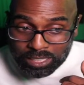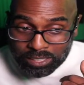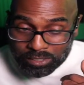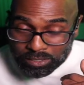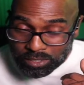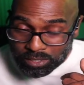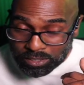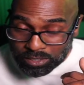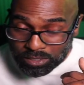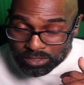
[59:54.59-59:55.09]

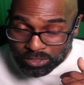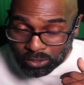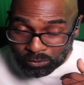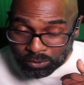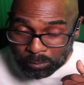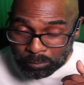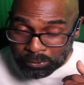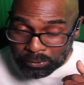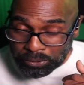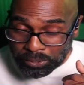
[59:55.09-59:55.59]
November
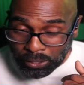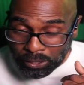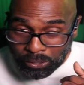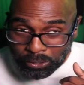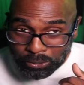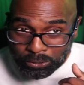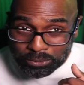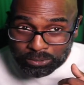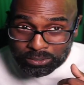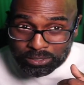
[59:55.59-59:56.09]
3rd
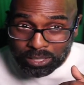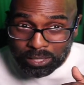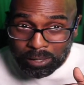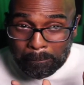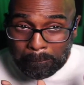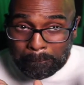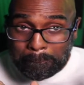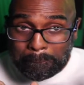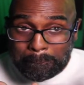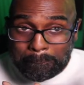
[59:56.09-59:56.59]

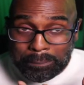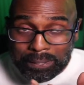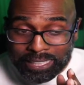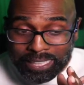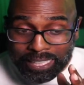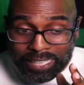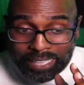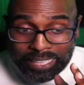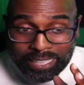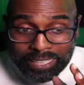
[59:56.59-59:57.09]

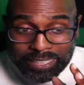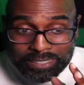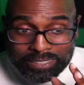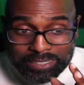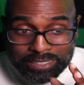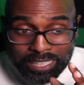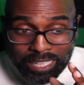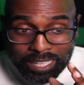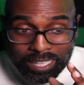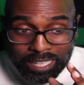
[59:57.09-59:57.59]
plans
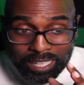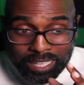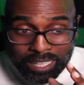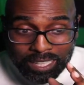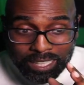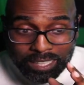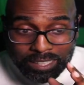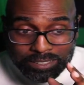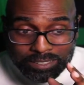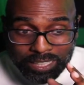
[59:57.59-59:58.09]

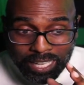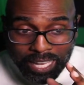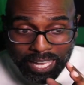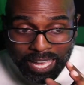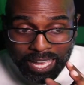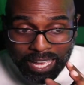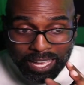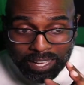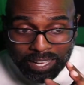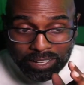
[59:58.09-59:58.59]
to
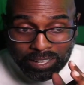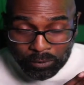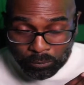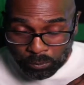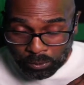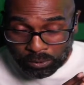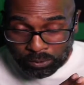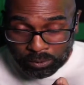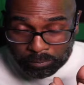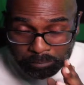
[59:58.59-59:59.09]

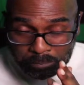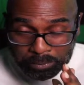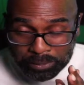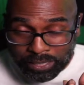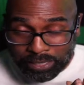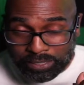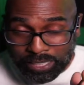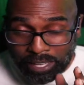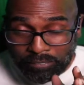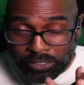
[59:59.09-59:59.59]

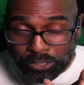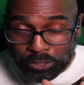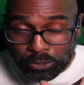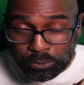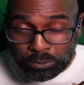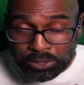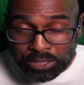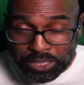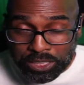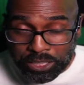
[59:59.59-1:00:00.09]
have a new
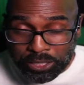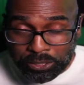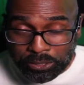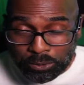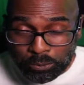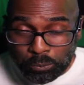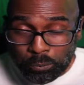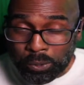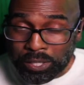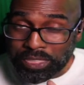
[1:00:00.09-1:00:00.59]
tier
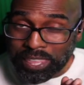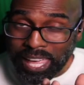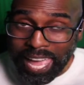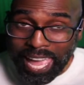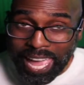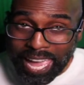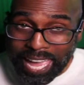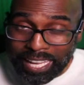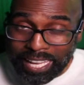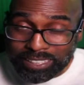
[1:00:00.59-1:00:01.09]
with
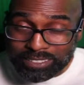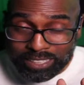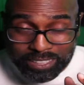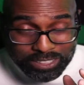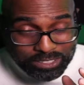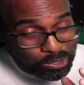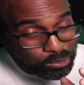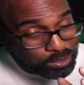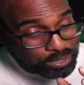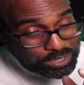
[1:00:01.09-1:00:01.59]
ads, and it's
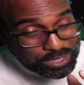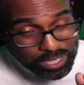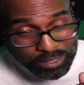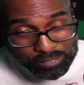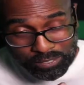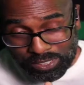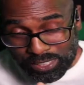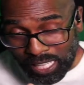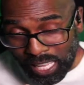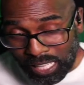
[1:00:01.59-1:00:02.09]
only
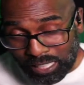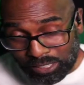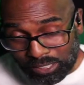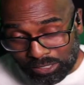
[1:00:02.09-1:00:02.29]
$7.